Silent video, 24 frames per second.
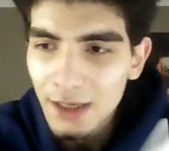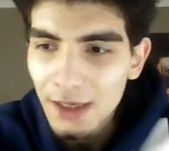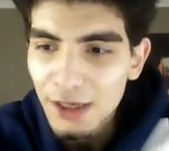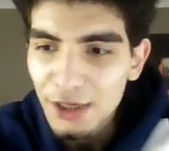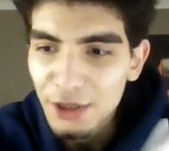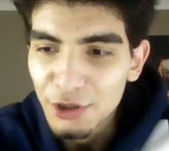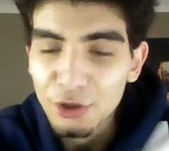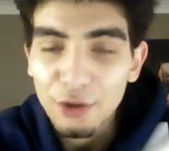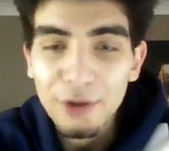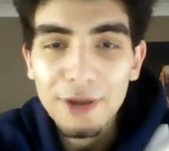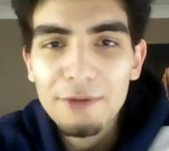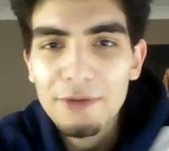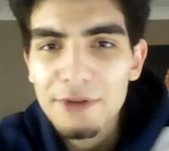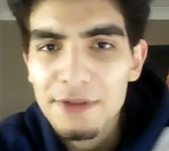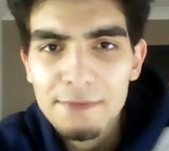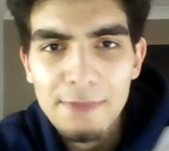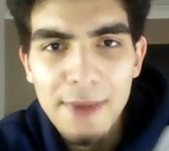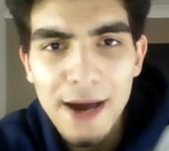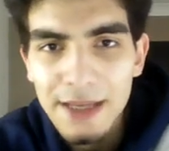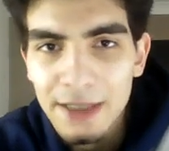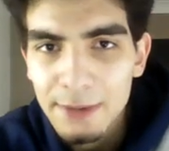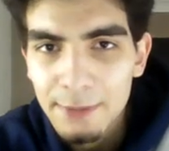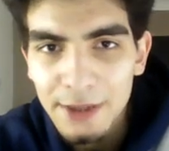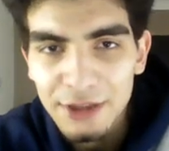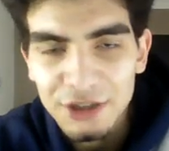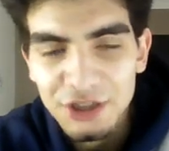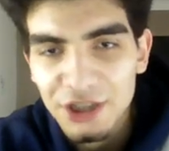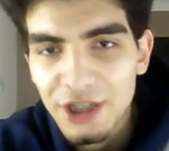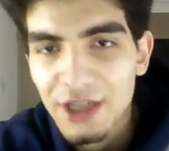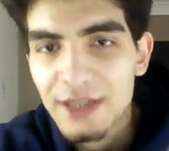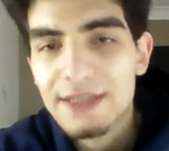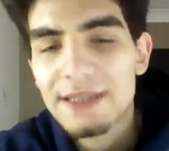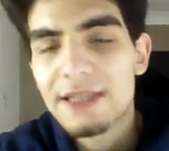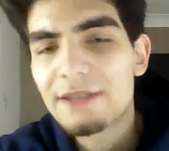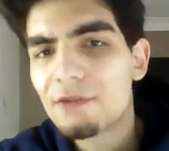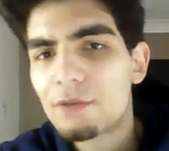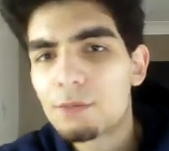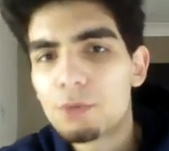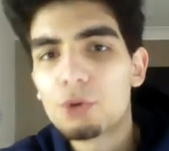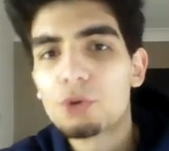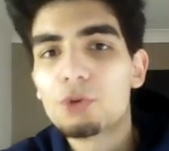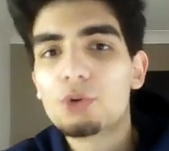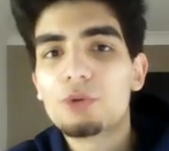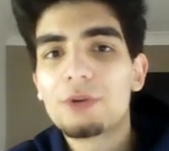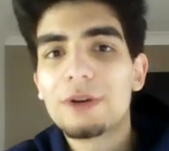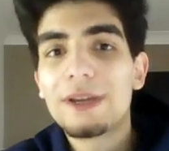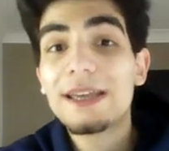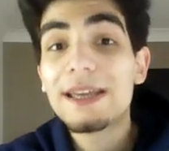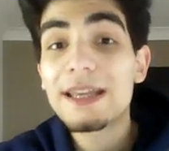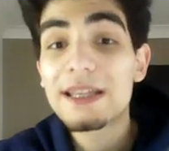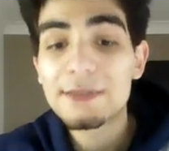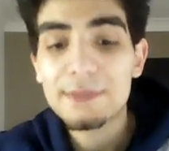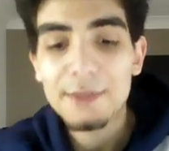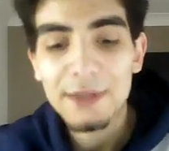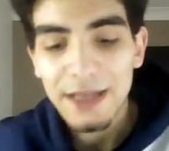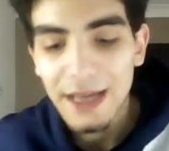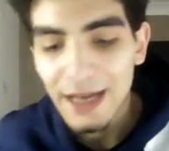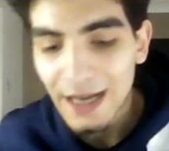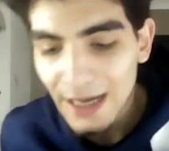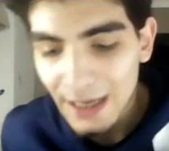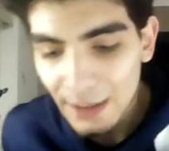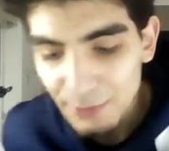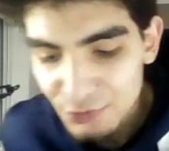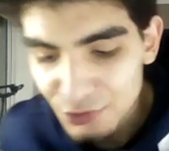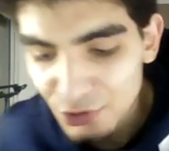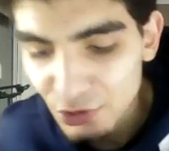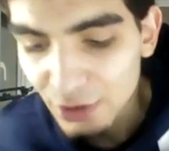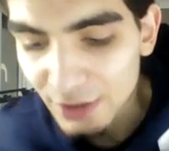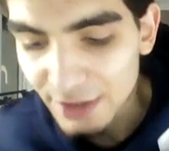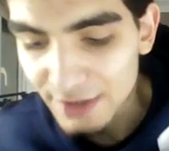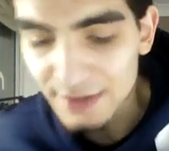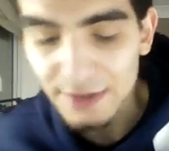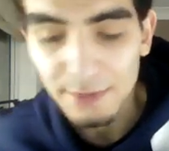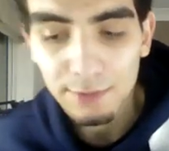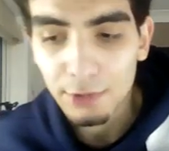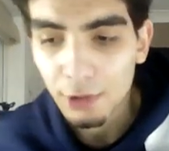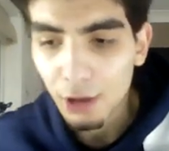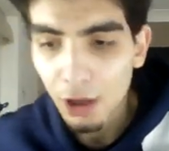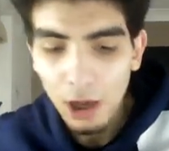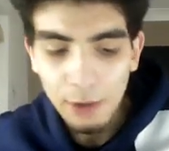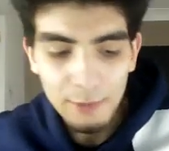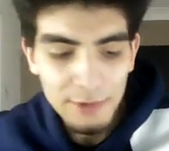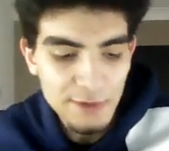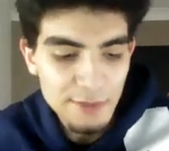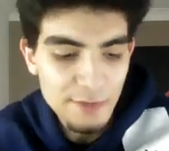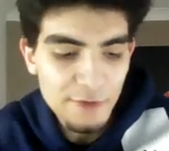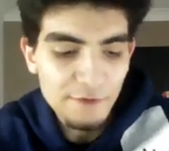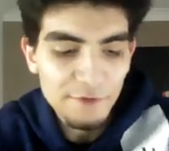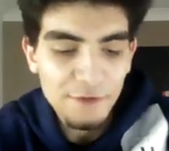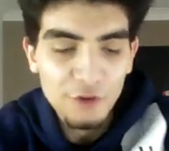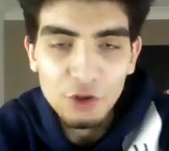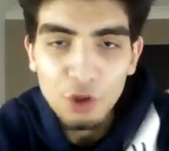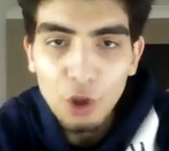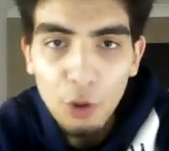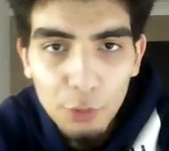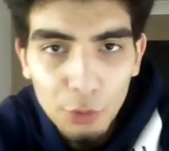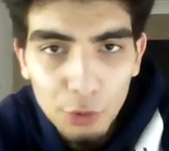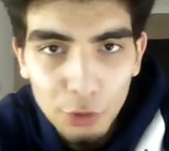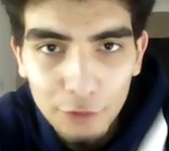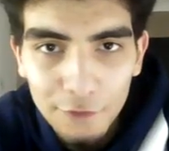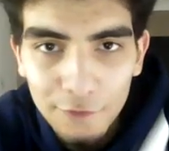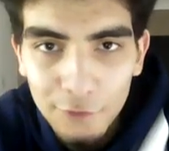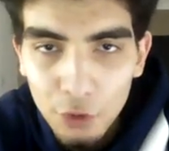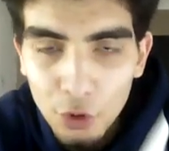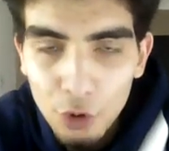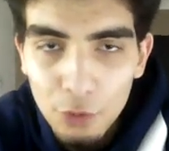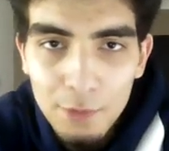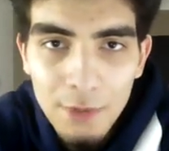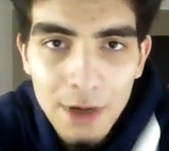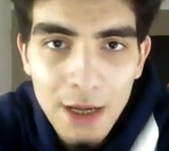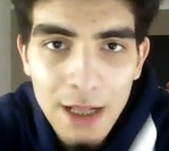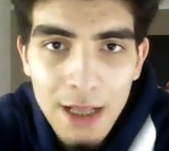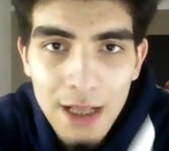He was man of the match against Liverpool. He has been absolutely sublime. He's been phenomenal form.